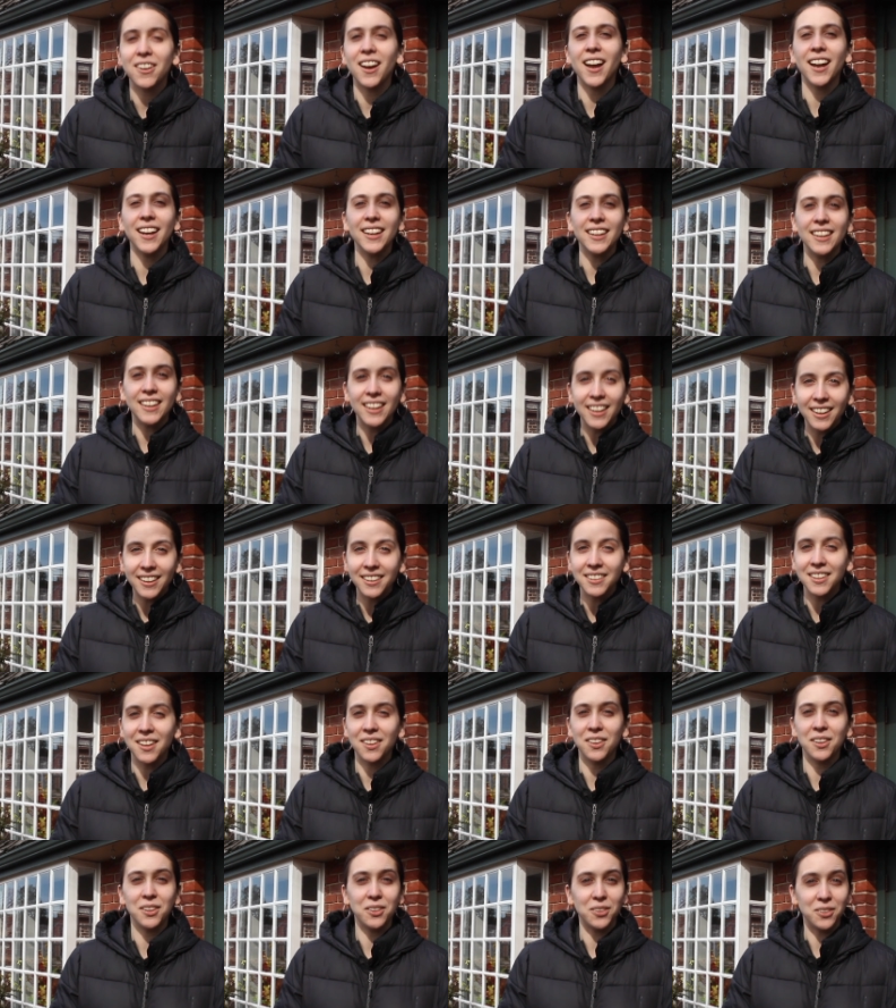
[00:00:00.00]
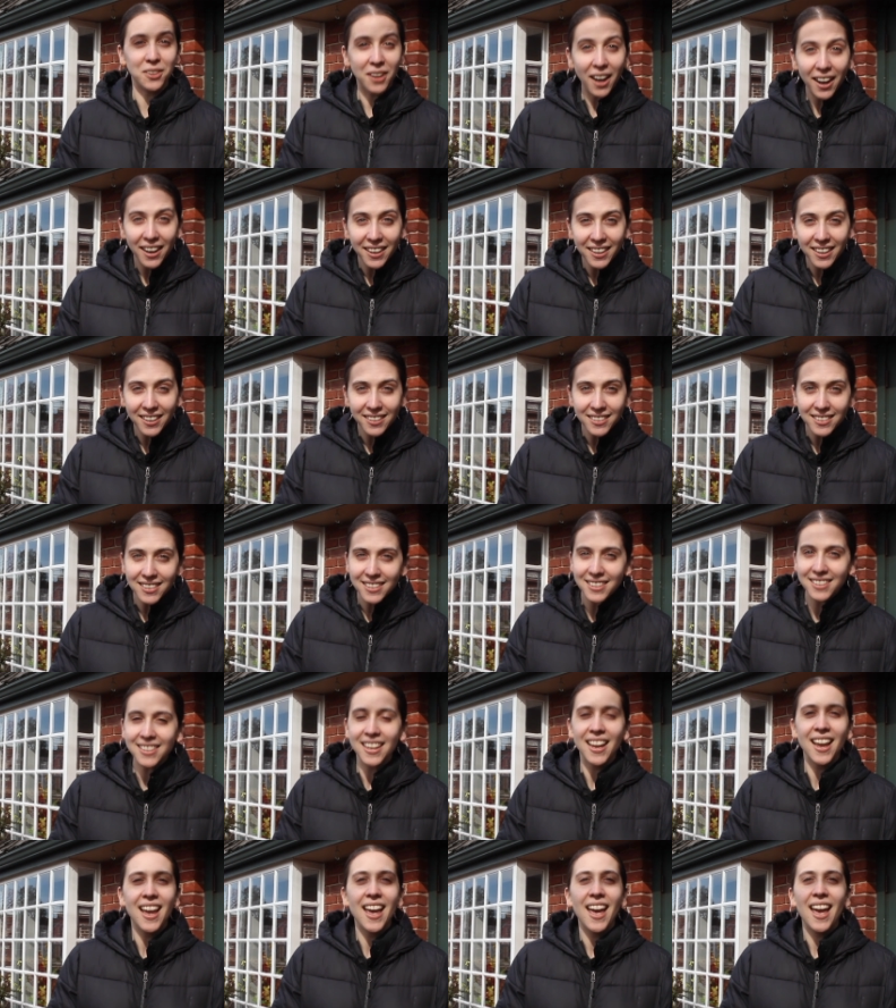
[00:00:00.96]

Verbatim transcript: I need a little guidance,